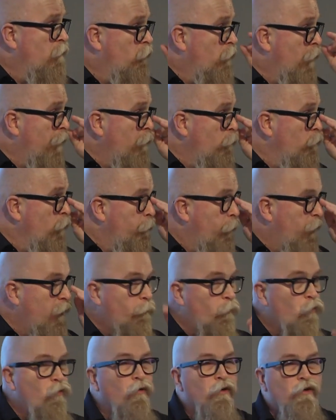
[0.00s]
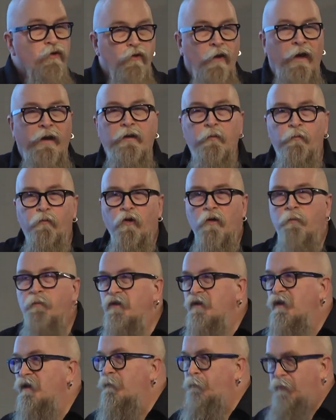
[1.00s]
right, with people who are trying to
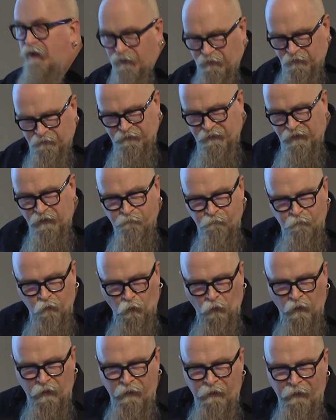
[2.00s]
purposely be deceitful.